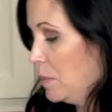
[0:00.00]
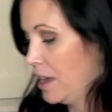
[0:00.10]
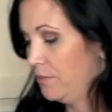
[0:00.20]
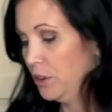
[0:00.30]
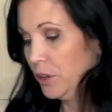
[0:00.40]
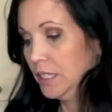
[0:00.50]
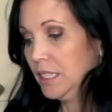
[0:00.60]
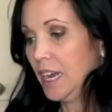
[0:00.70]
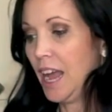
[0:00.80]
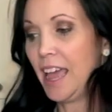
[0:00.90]
may have noticed
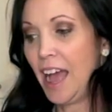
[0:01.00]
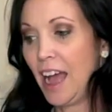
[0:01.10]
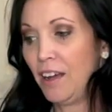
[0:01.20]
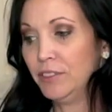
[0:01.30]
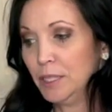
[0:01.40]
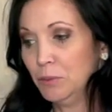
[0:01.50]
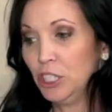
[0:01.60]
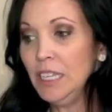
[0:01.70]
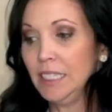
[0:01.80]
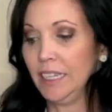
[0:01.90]
that I have some
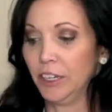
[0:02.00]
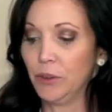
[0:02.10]
sheets here.